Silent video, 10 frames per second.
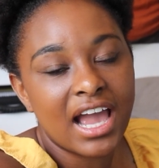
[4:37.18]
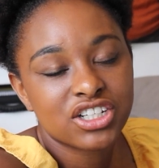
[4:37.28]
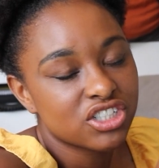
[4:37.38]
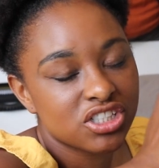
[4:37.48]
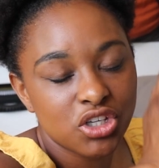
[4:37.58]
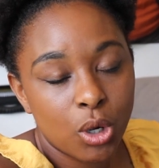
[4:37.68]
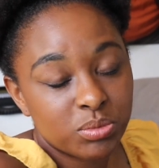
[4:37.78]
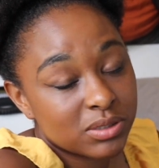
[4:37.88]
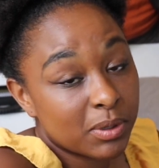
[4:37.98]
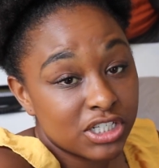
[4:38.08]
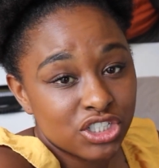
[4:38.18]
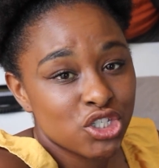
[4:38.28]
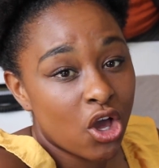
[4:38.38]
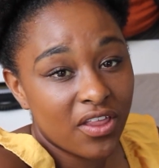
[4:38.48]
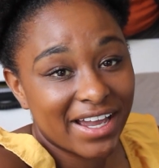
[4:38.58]
Extra soap, sponges,
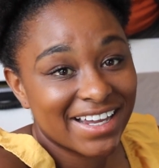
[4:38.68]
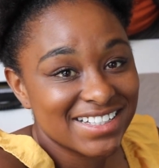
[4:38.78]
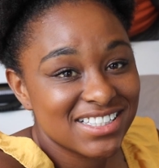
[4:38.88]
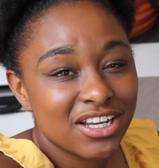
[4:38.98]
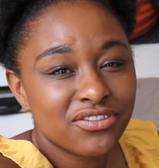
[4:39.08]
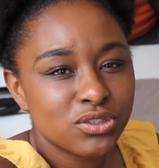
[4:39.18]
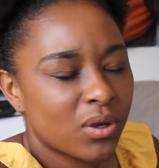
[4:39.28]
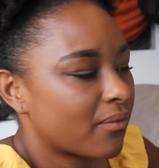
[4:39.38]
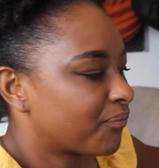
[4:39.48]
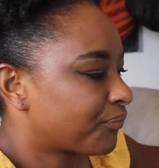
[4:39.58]
all that kind of stuff as well.